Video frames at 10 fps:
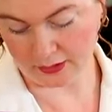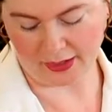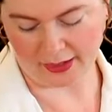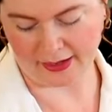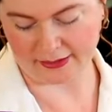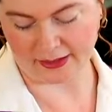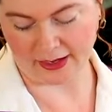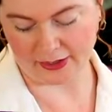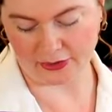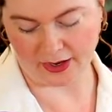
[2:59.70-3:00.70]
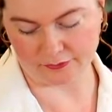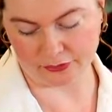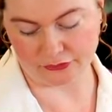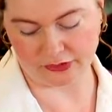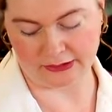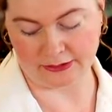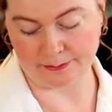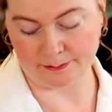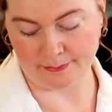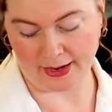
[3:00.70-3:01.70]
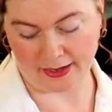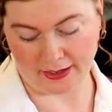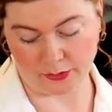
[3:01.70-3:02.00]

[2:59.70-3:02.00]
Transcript: I had a higher average in May